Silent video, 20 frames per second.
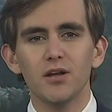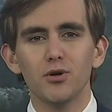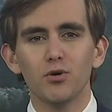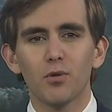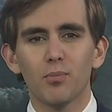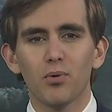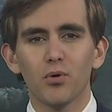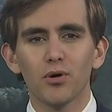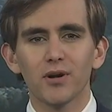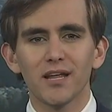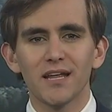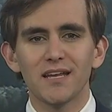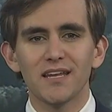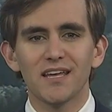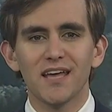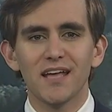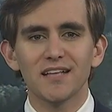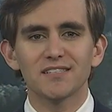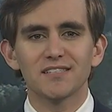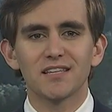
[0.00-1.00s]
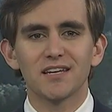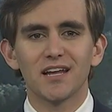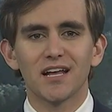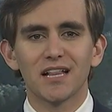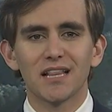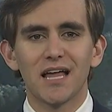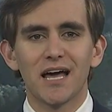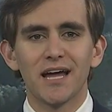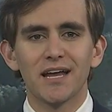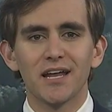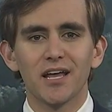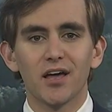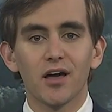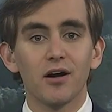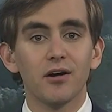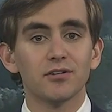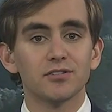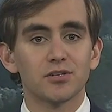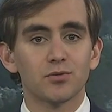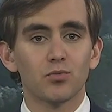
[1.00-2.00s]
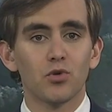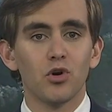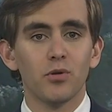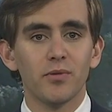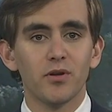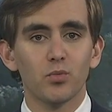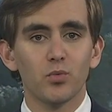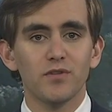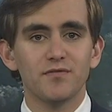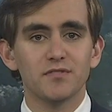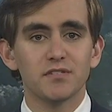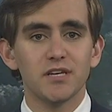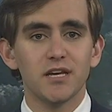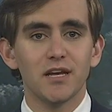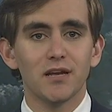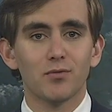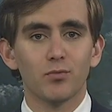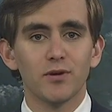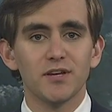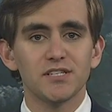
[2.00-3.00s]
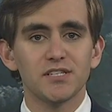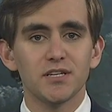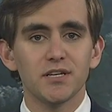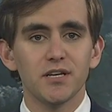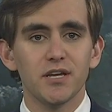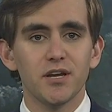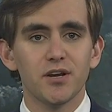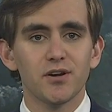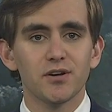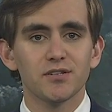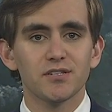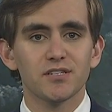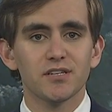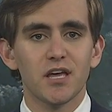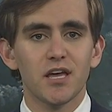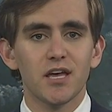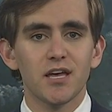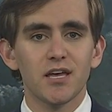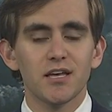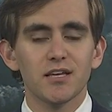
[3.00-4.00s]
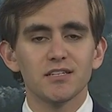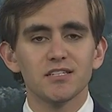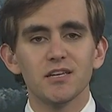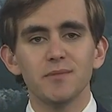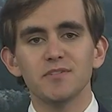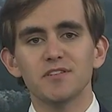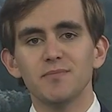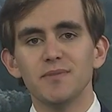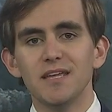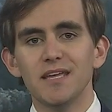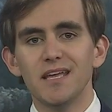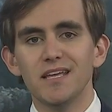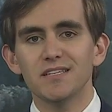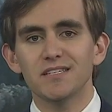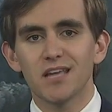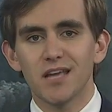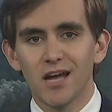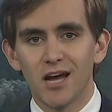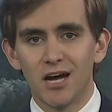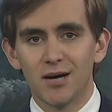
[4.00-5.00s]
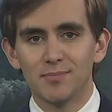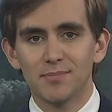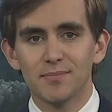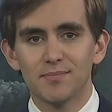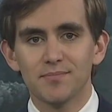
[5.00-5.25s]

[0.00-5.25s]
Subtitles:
report indicates the decline in college enrollment we've seen in recent years seems to be easing up.